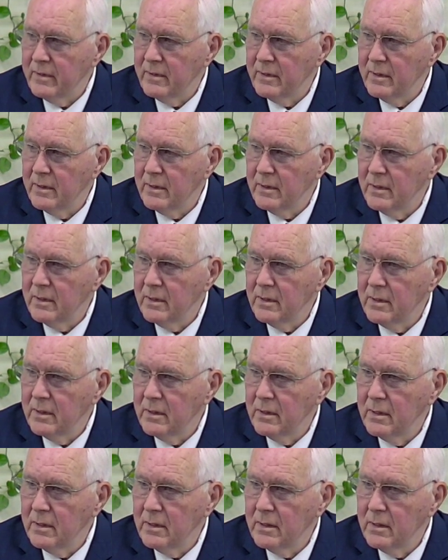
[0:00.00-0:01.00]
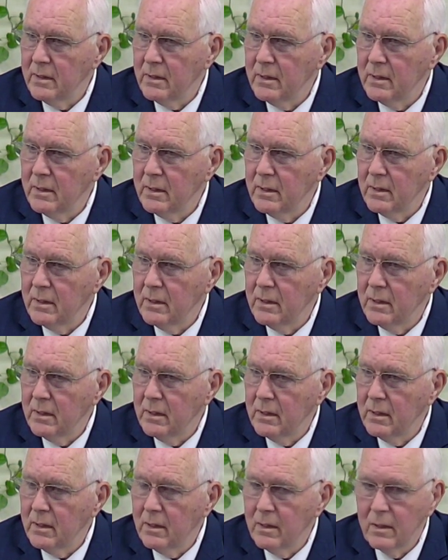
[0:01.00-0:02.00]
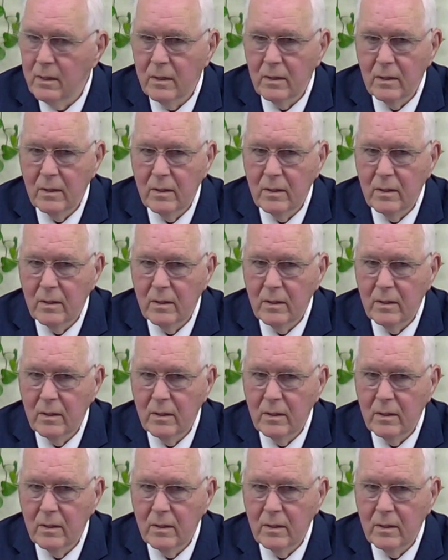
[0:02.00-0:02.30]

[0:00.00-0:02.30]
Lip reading: Nobody speaks.